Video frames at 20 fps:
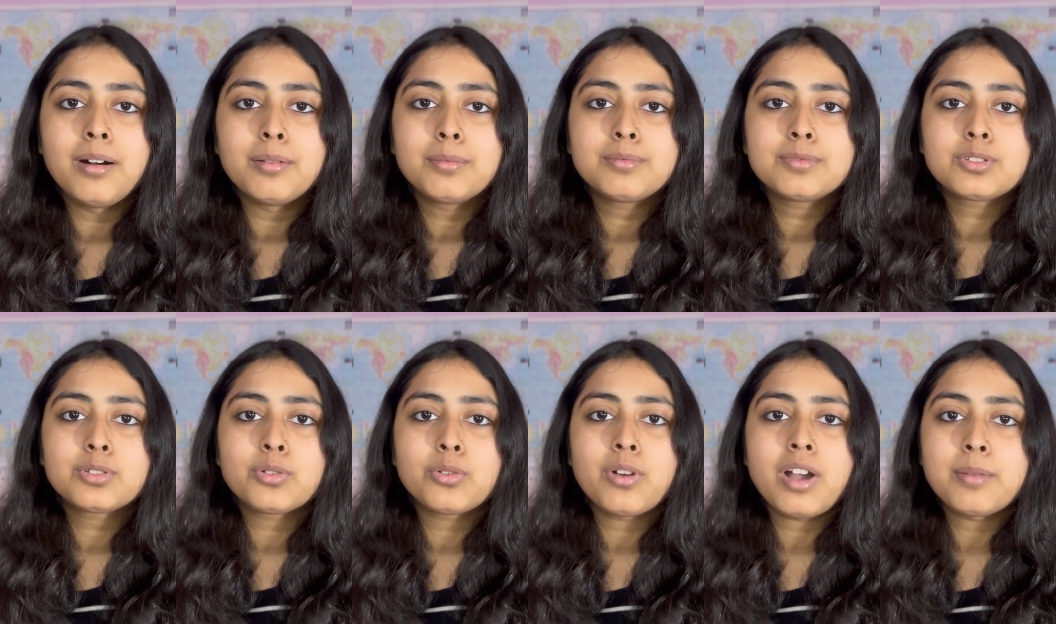
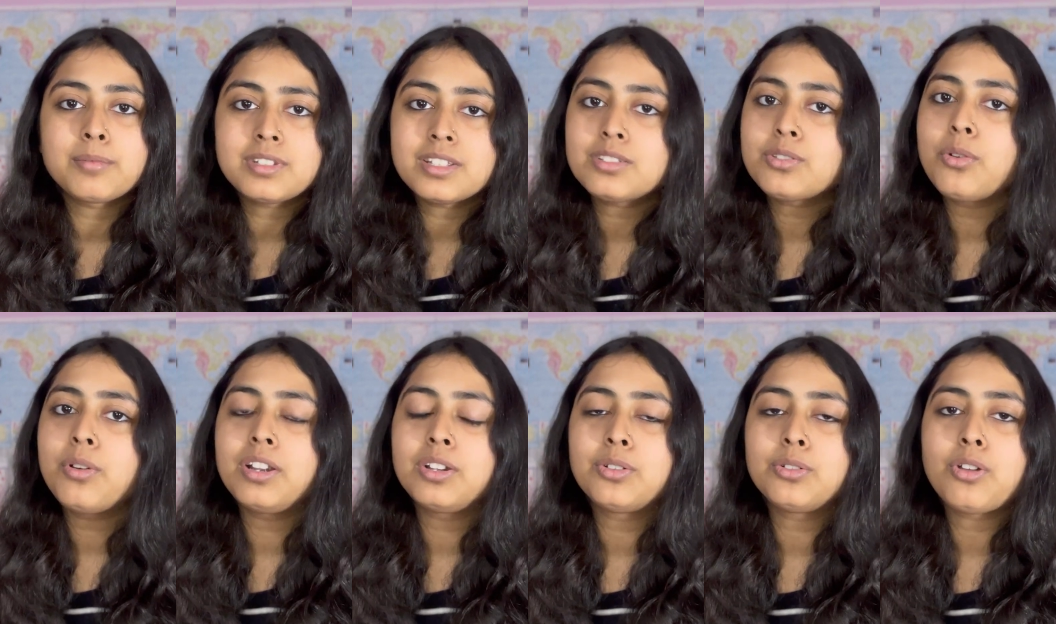So I'm just
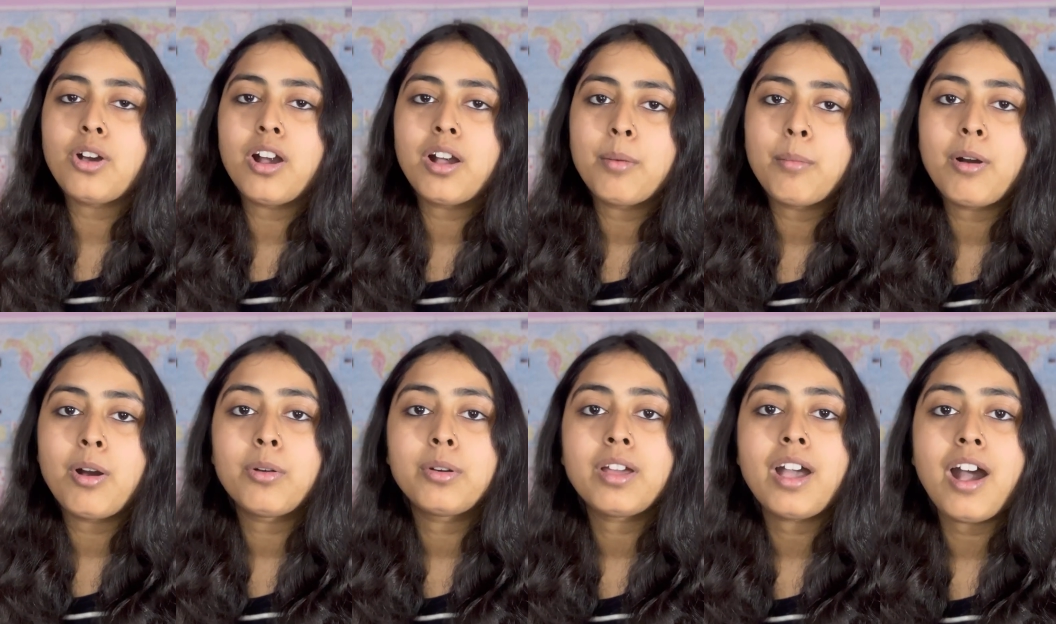going to talk
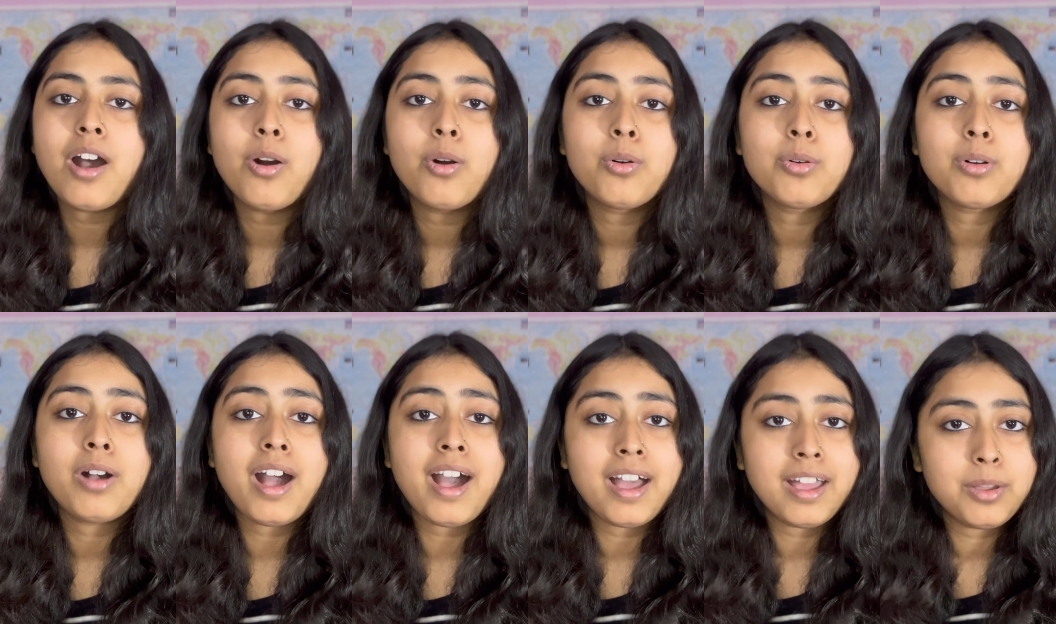about how
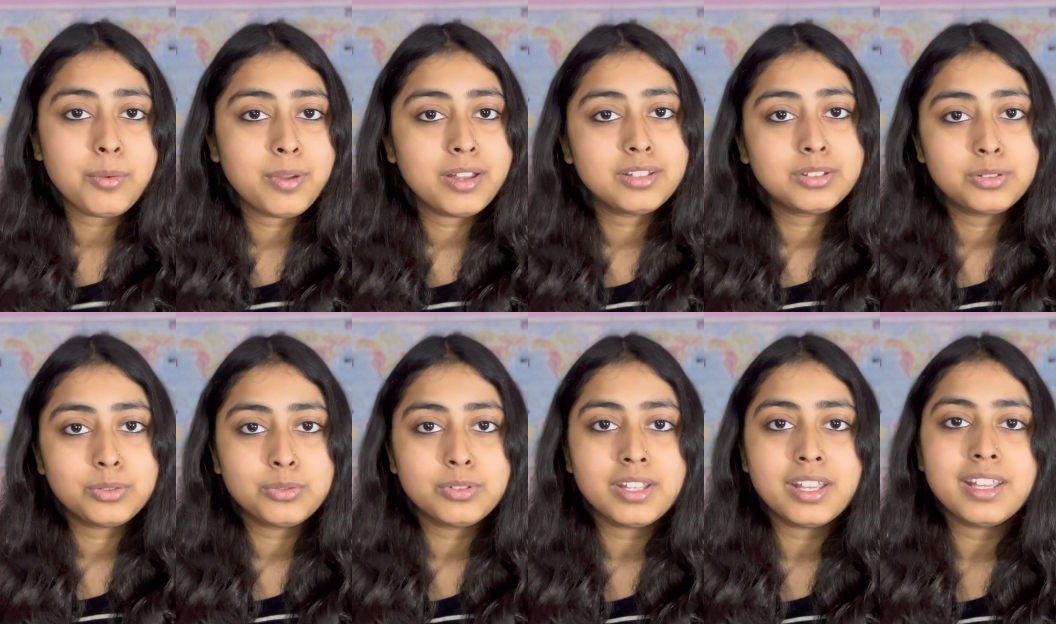I went
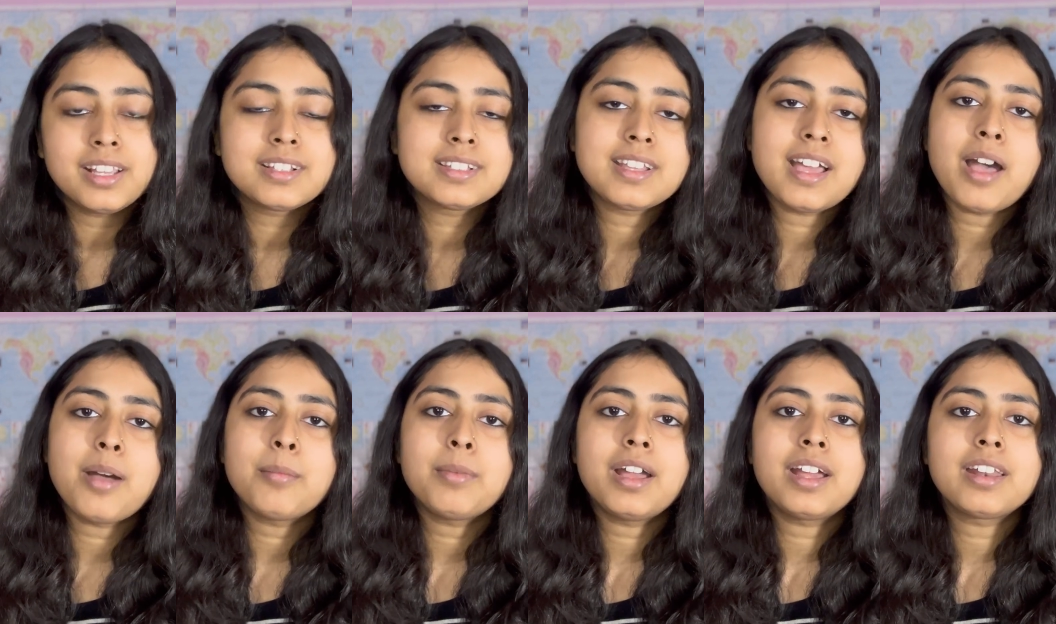through the
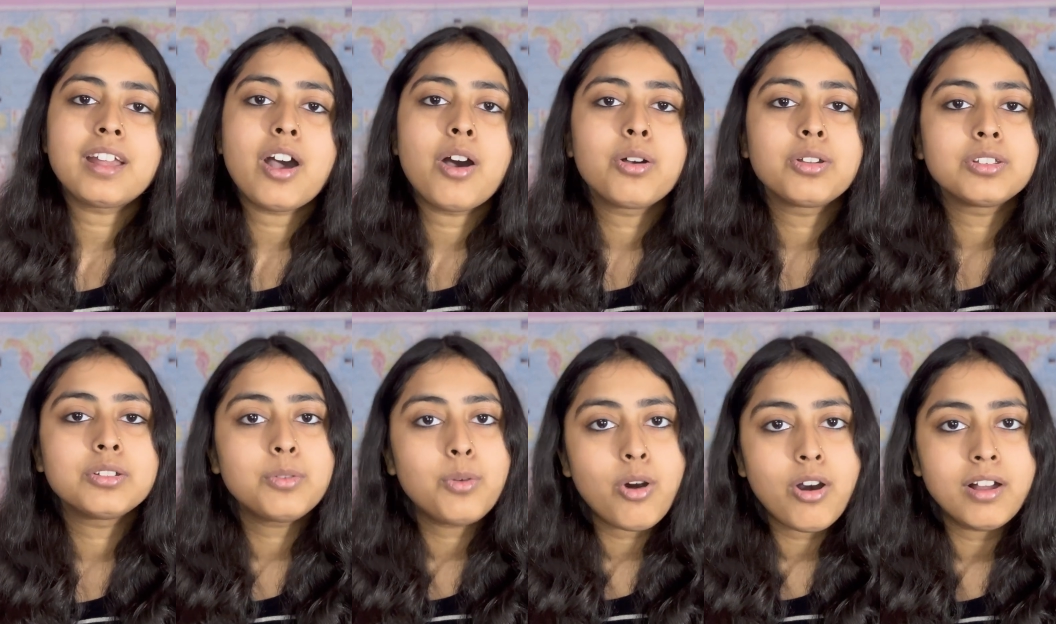exam and how
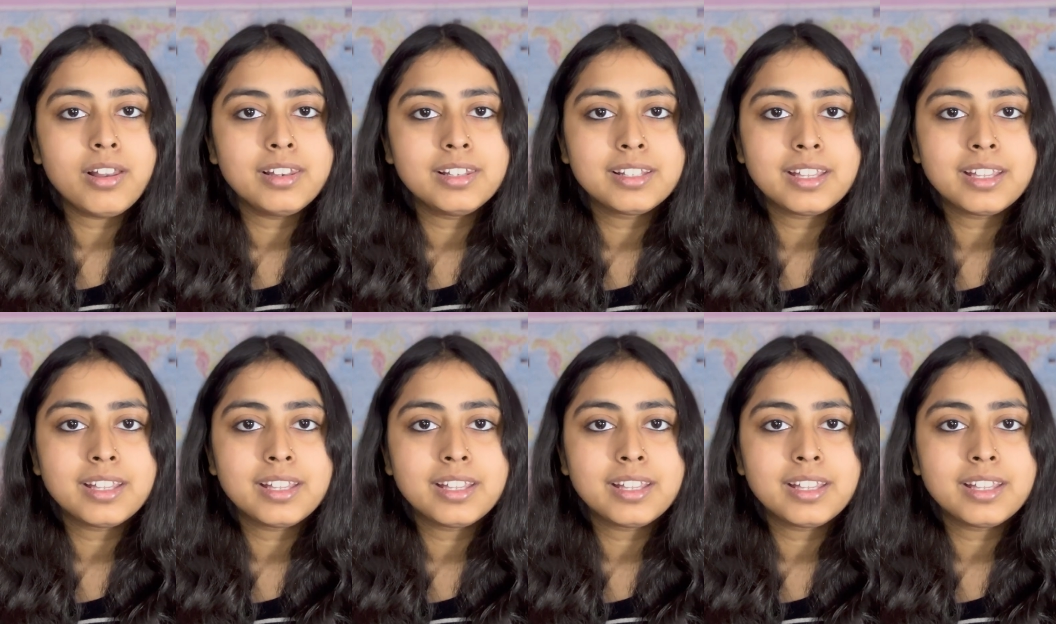you all